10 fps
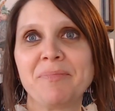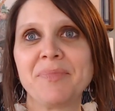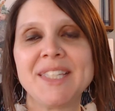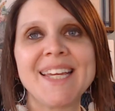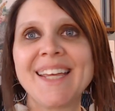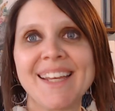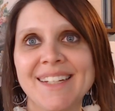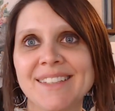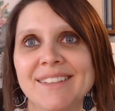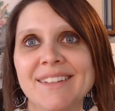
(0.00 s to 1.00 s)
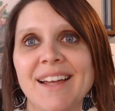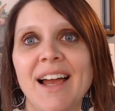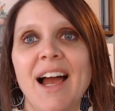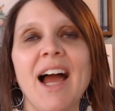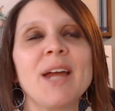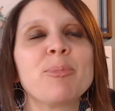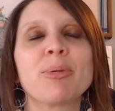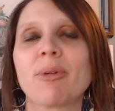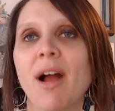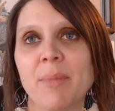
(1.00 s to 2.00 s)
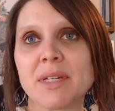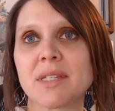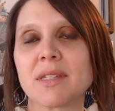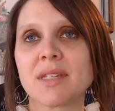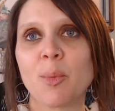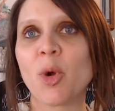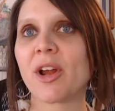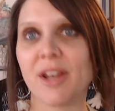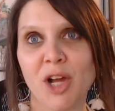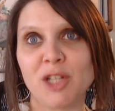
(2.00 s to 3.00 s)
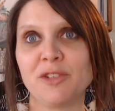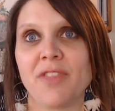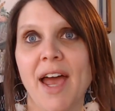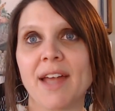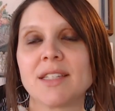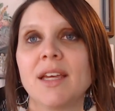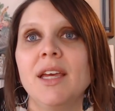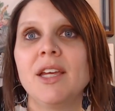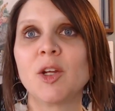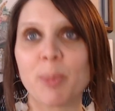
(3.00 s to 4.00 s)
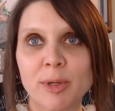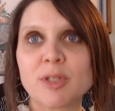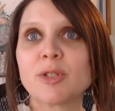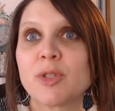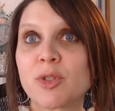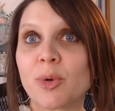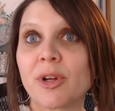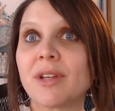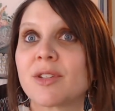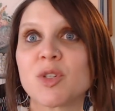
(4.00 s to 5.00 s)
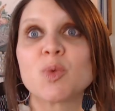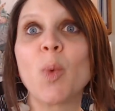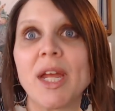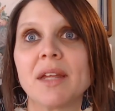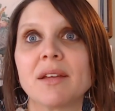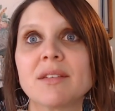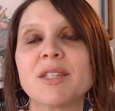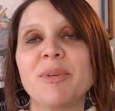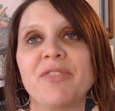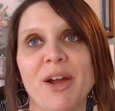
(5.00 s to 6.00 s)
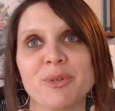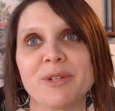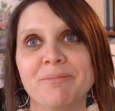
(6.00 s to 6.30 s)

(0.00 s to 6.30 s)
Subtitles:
Dig in. I promise that somewhere in all of that, your personal story is just waiting to be found.